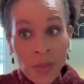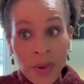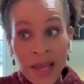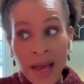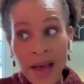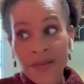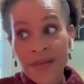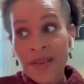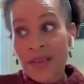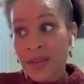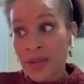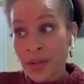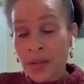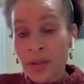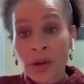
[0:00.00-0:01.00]
We have
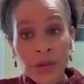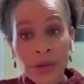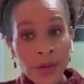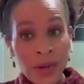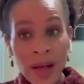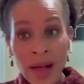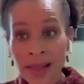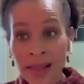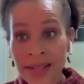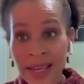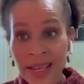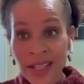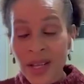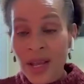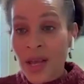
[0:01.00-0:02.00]
certain cultural
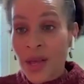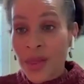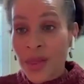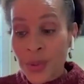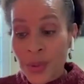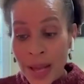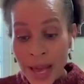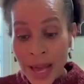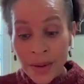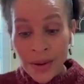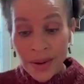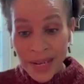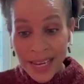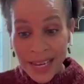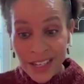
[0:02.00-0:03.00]
holidays
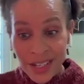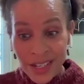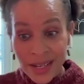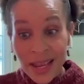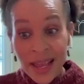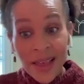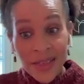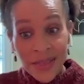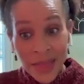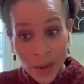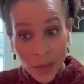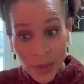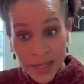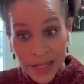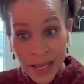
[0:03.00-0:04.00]
throughout our nation
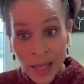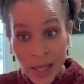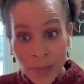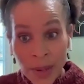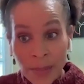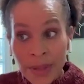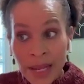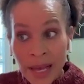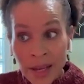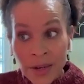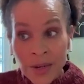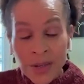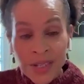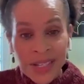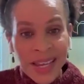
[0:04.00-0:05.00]
that we celebrate, but
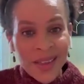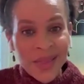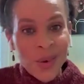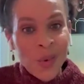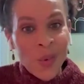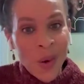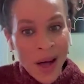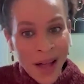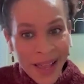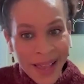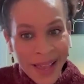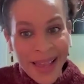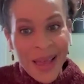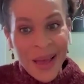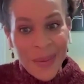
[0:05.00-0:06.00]
understand the
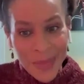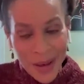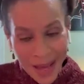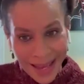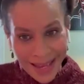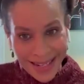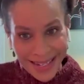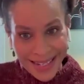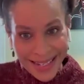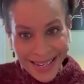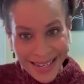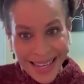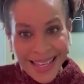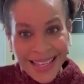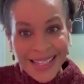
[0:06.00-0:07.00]
why behind it.